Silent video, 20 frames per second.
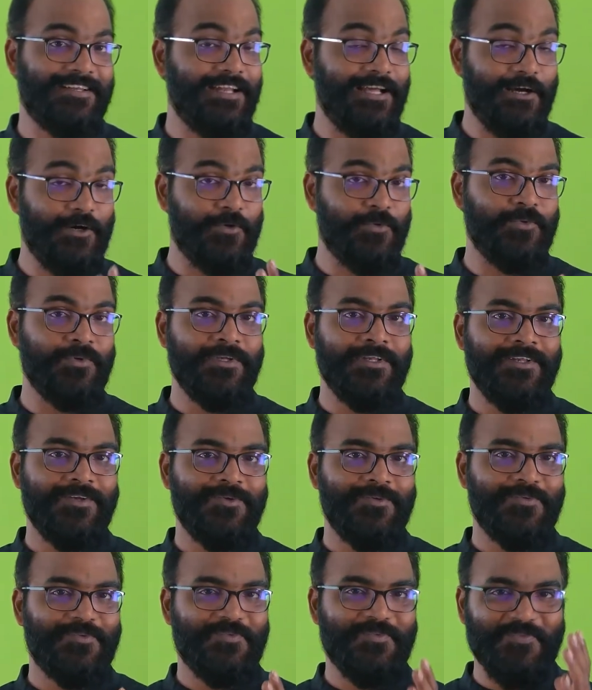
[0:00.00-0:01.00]
Now,
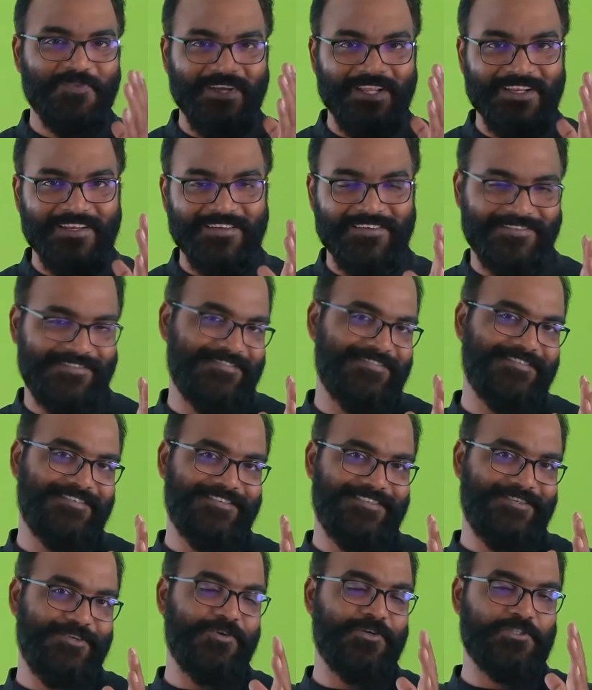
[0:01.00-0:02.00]
when
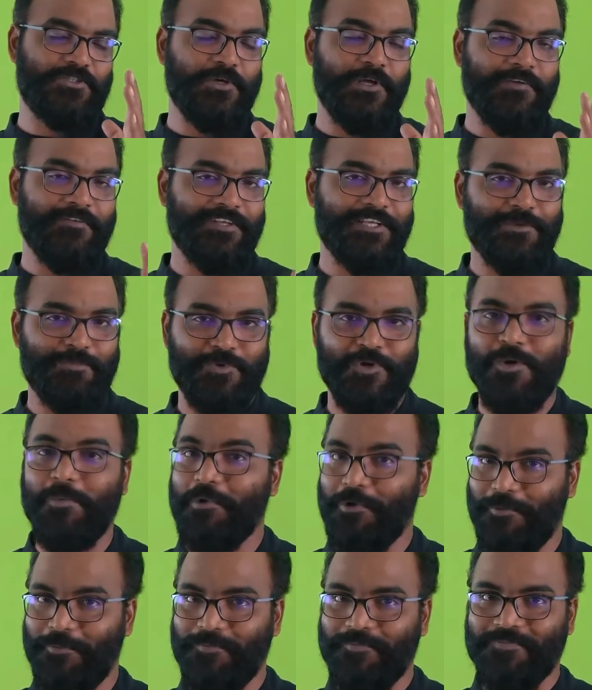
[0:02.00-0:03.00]
you are solving a
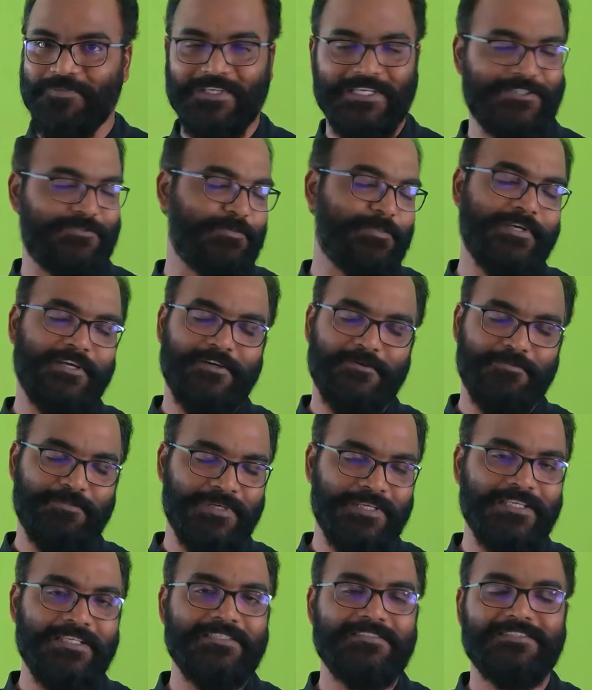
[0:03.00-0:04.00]
problem, as we have
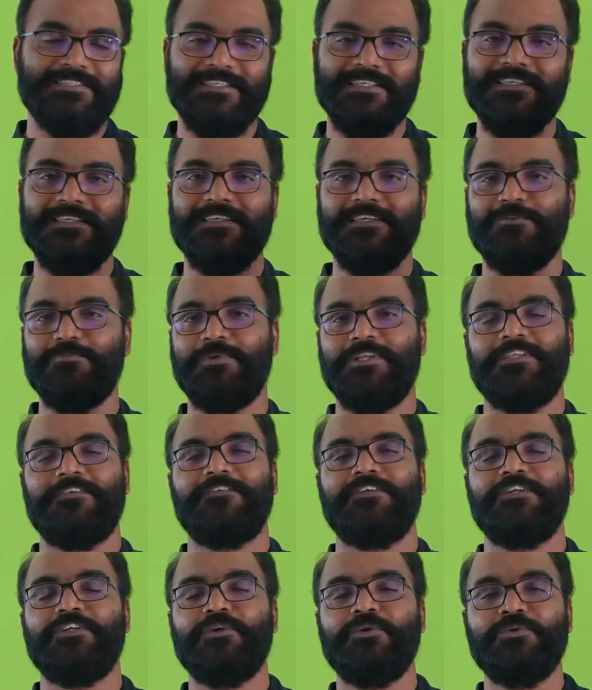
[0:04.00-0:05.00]
been seeing in
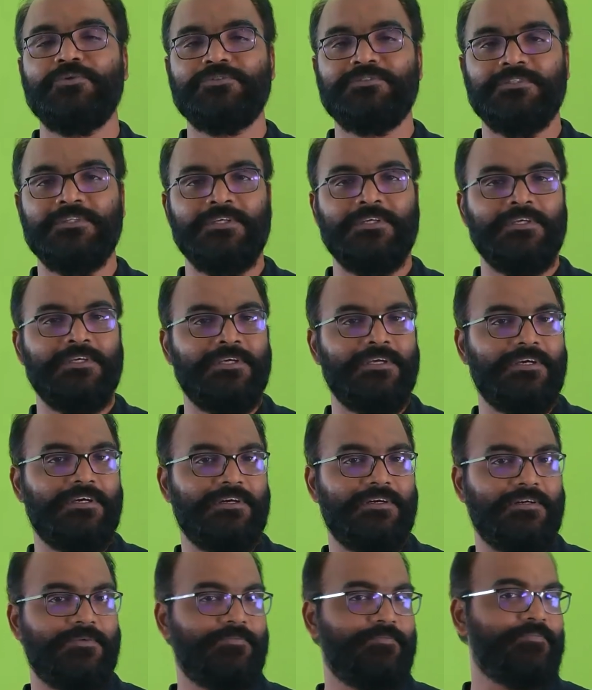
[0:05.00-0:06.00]
many videos
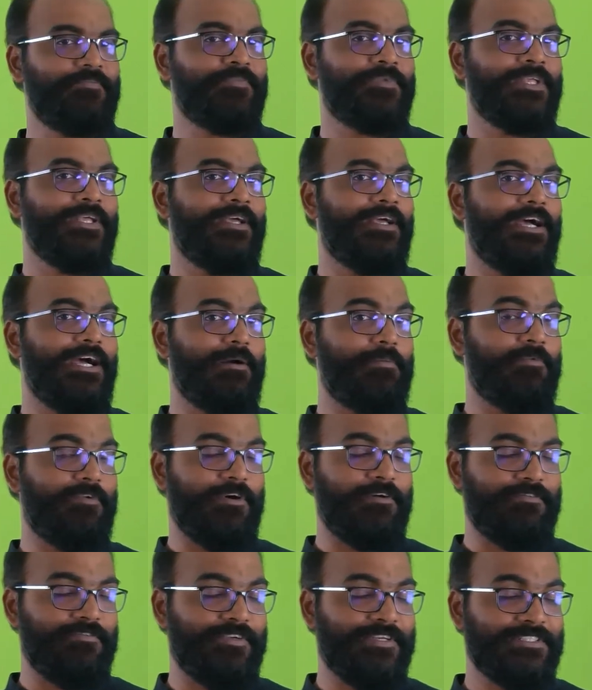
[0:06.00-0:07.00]

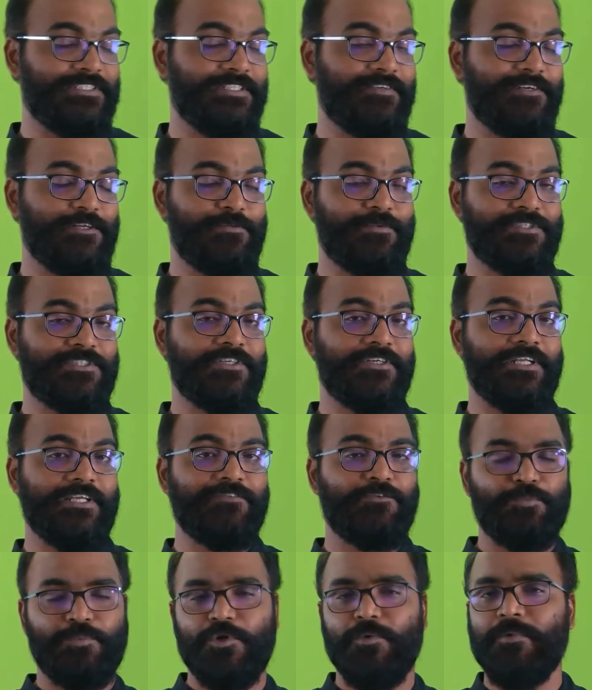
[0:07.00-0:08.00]
of
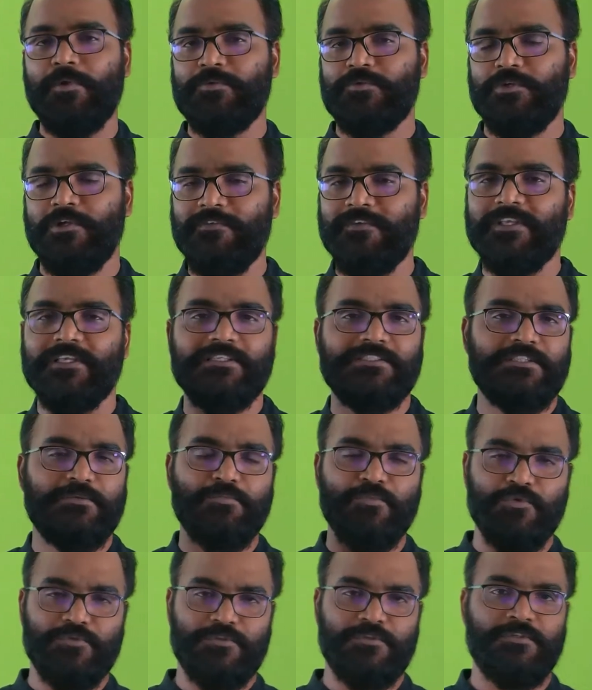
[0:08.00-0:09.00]
vsdevelopers.io, problem solving is the
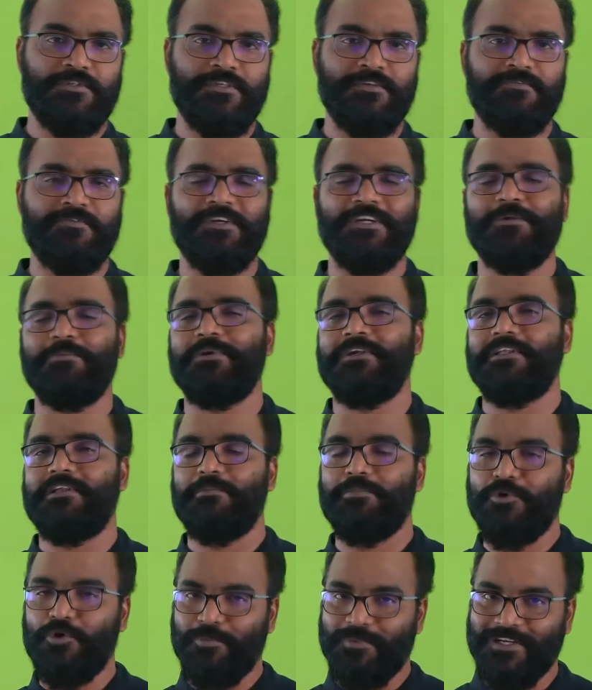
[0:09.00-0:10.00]
most
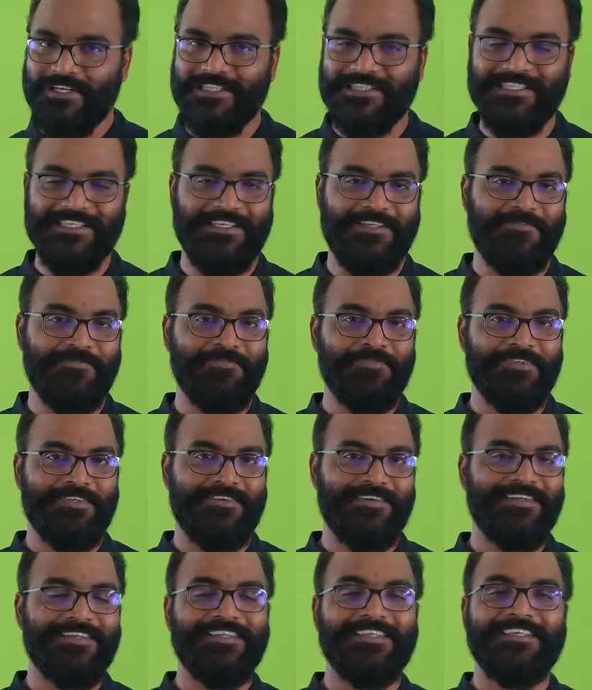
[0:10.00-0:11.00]
fundamental prominent thing,
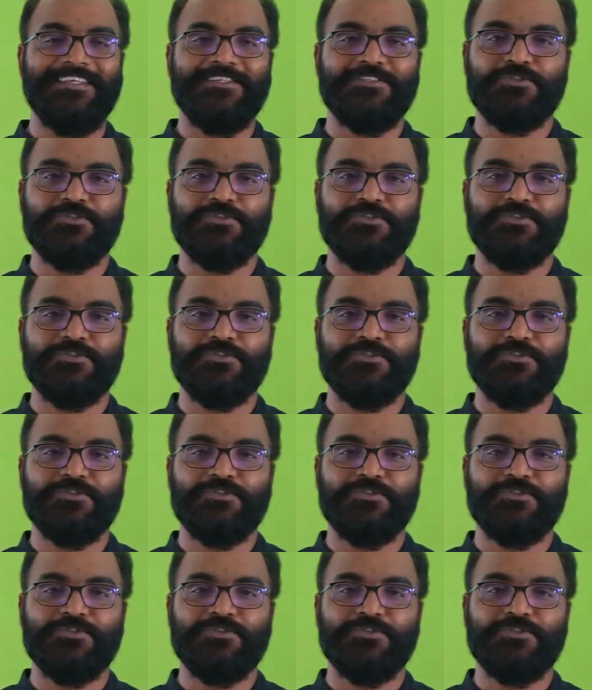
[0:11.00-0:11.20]
right?